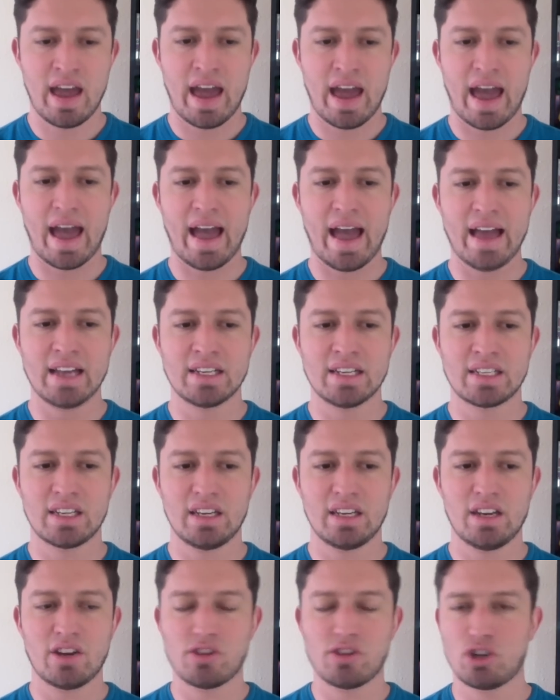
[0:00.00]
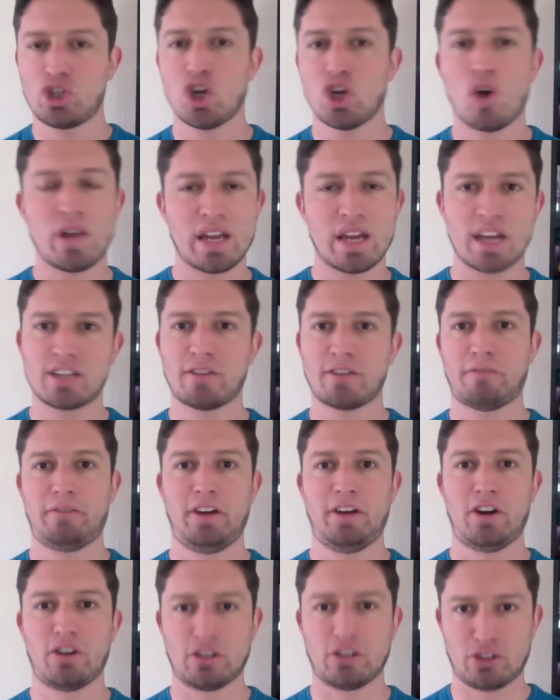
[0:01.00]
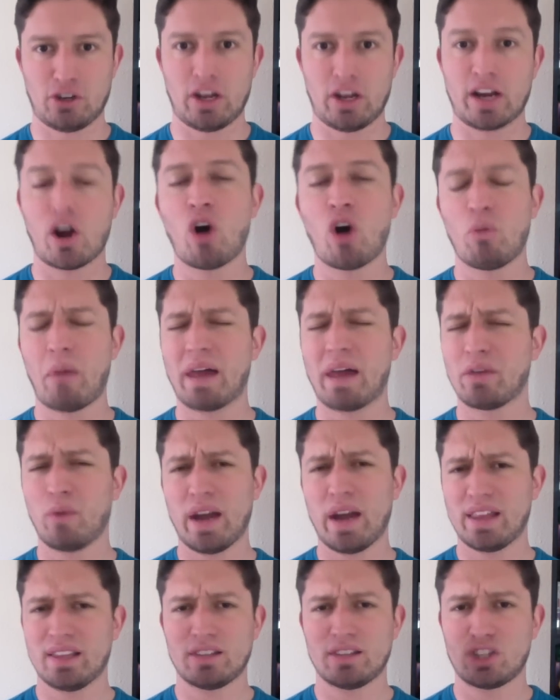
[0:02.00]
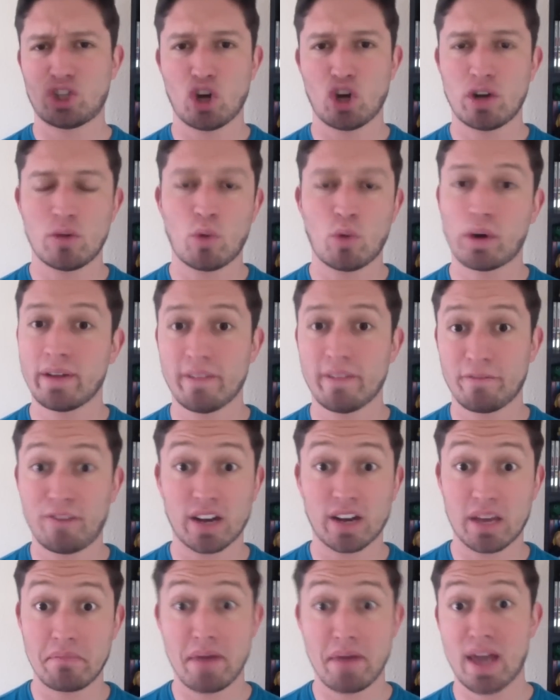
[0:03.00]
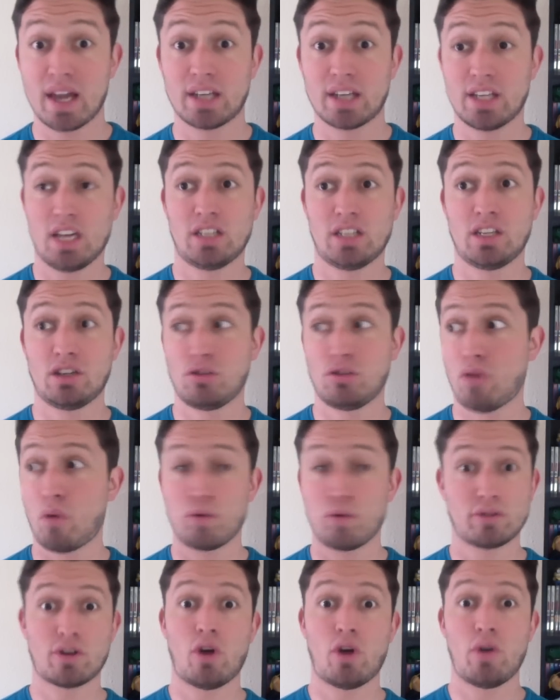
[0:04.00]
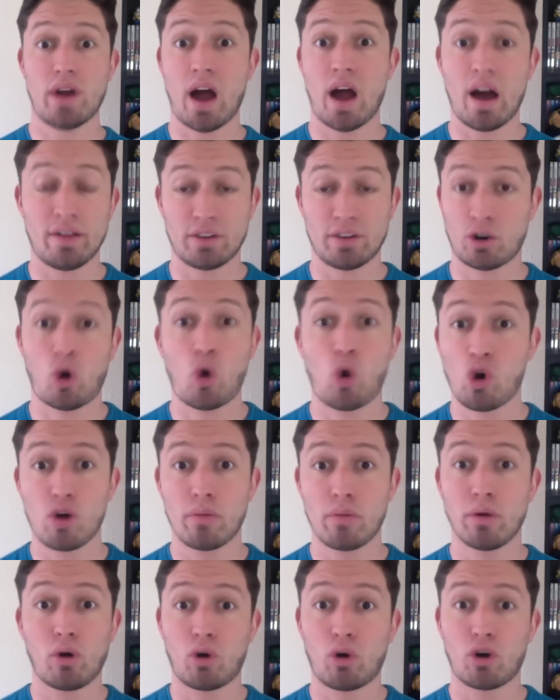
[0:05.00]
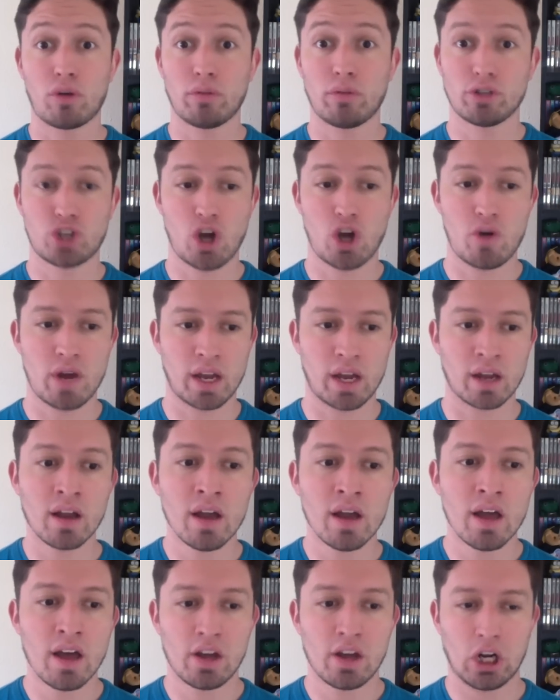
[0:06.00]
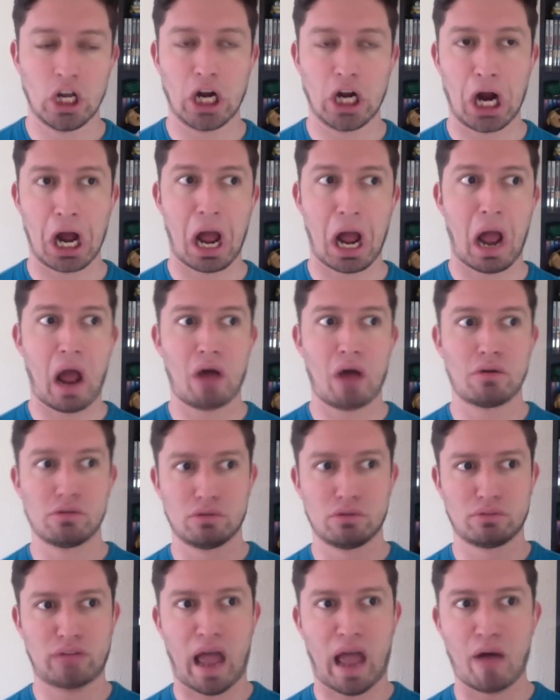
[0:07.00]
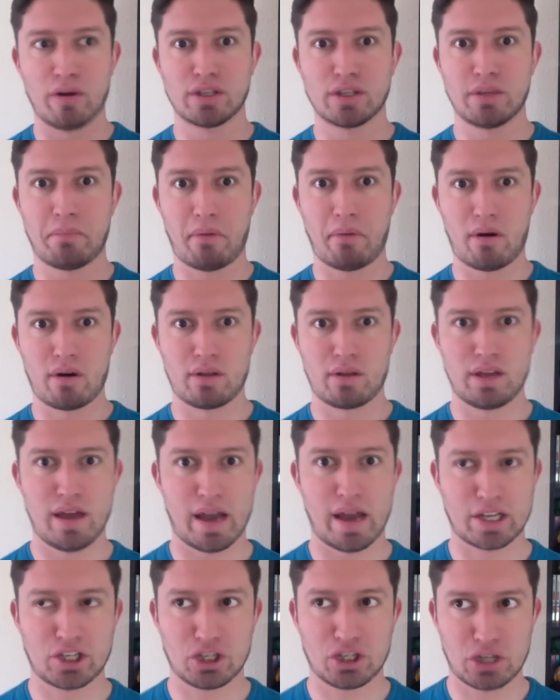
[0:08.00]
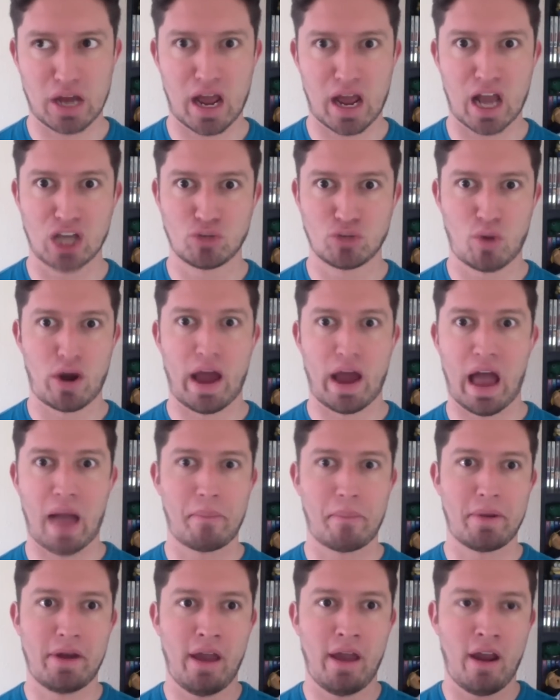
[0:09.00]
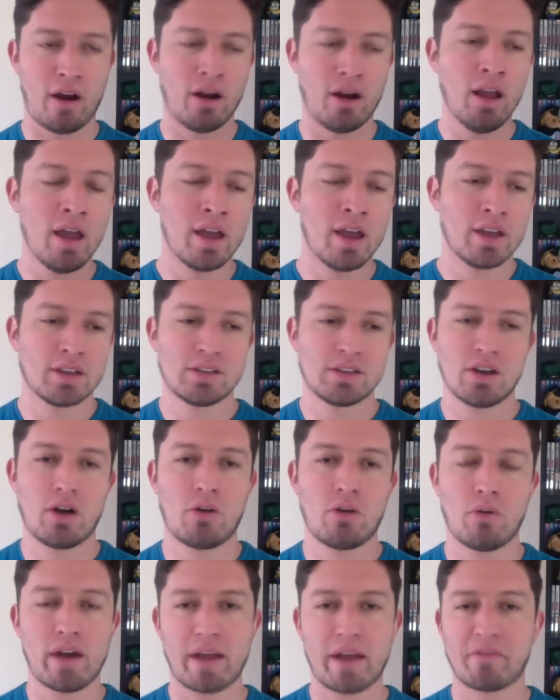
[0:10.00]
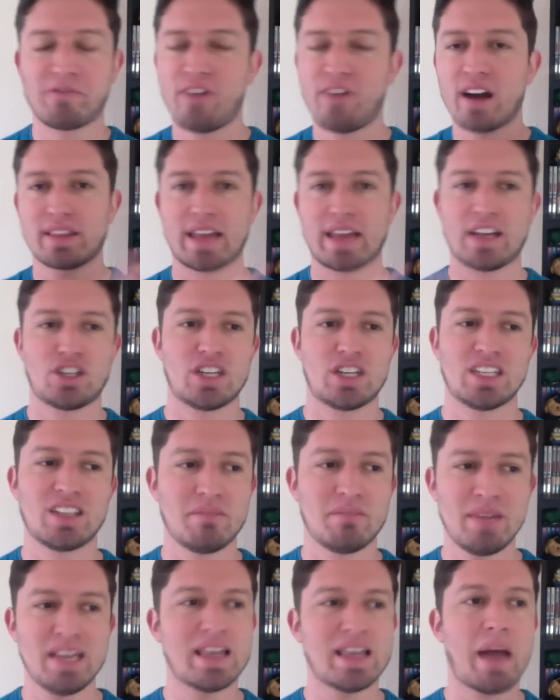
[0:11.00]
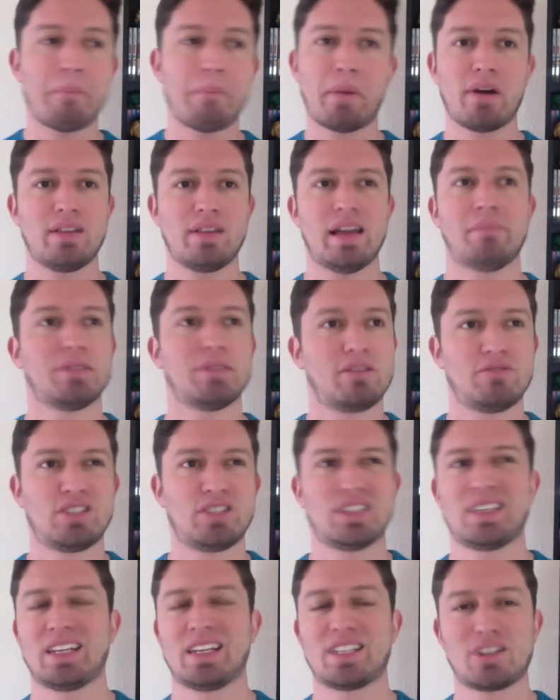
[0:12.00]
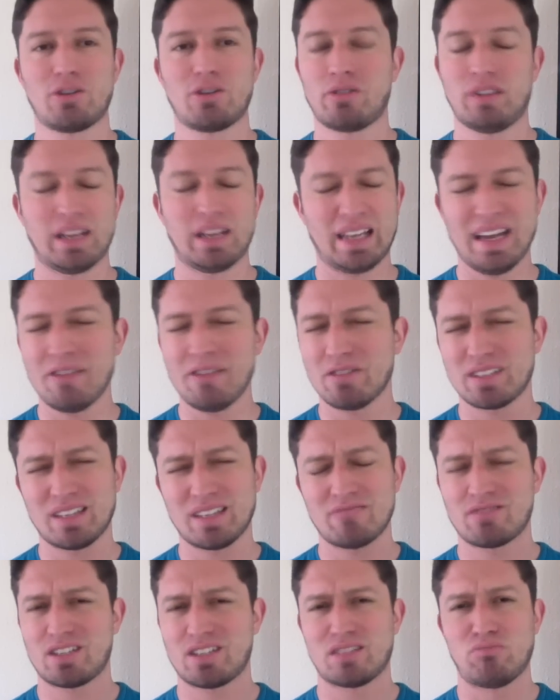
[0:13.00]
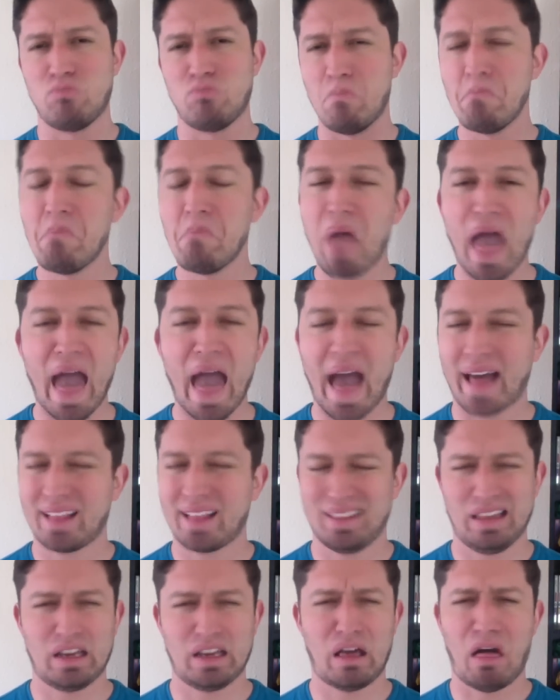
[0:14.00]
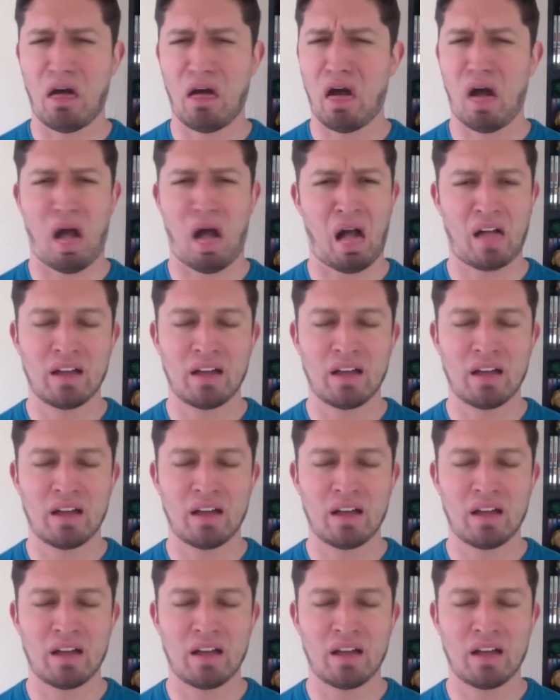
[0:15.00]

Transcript: and, you know, the Jonin interfere because they're like, oh, by the way, the Jonin weren't even fucking paying attention to what was going on. They're horrible, horrible Jonin. Like, oh, that wasn't part of the exercise, what happened here? So, whatever, fuck that shit. To me, that part of the episode was just like, sort of like, it was just meh. Like, ugh.